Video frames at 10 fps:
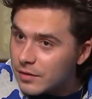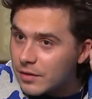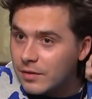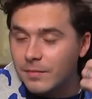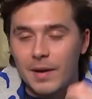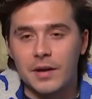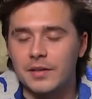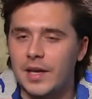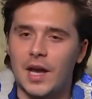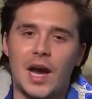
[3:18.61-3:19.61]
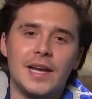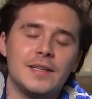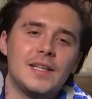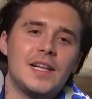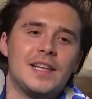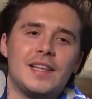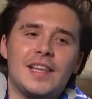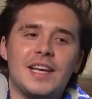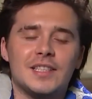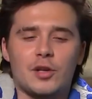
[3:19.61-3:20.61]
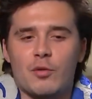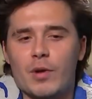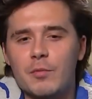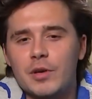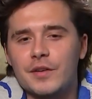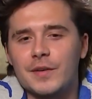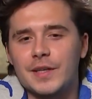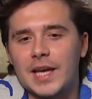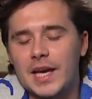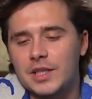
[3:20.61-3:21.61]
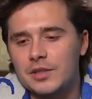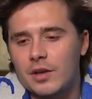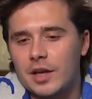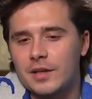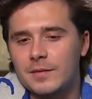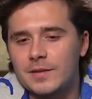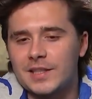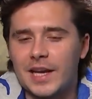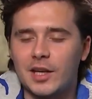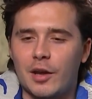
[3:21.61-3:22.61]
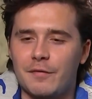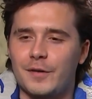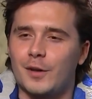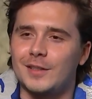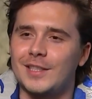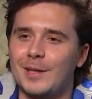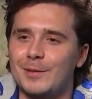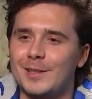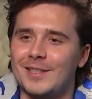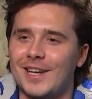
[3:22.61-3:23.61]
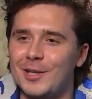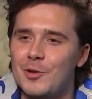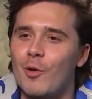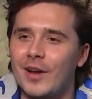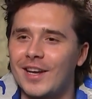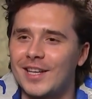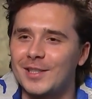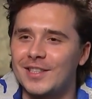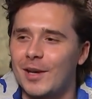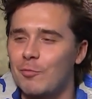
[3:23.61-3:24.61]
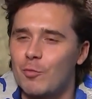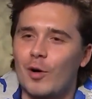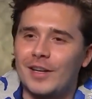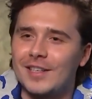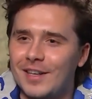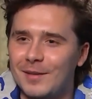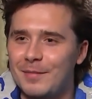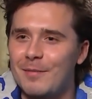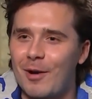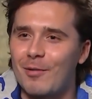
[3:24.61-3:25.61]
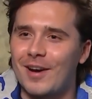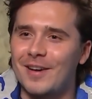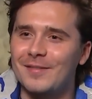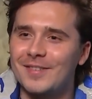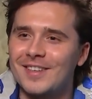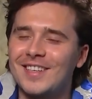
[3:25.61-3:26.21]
Yeah. yeah. I the thing is like when we were engaged, like saying like fiance was just like annoying. I just like wanted her to be my wife.